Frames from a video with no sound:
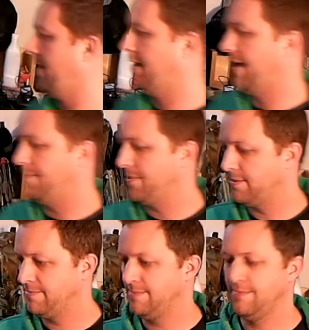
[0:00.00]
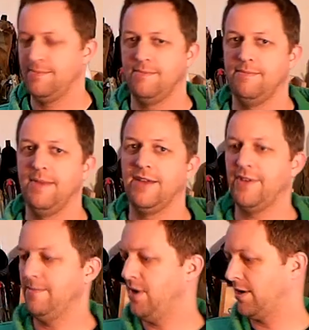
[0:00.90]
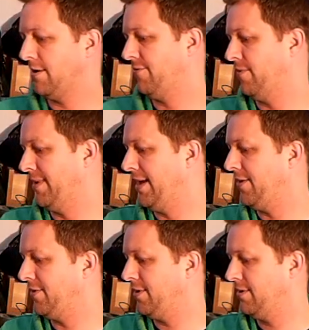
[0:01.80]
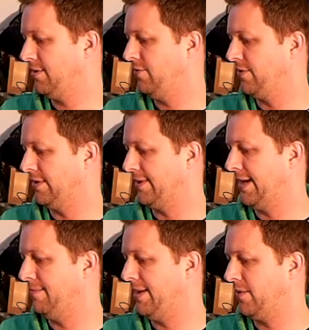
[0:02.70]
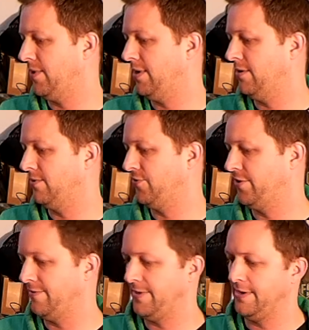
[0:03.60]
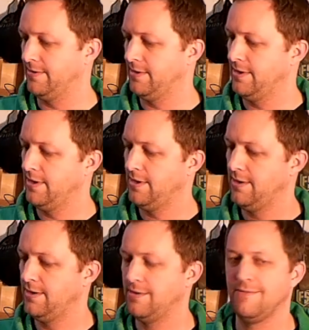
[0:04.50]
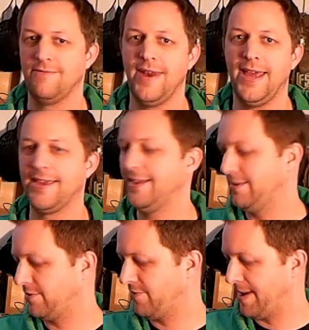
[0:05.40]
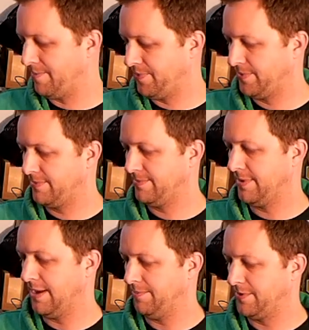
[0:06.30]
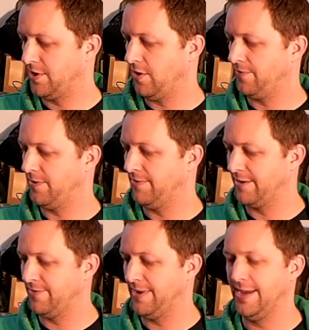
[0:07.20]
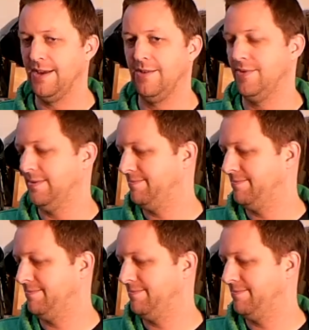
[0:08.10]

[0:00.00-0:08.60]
Magfed marker from an ether using a down mag well, shoved the reg in the grip, cut off the reg from there with a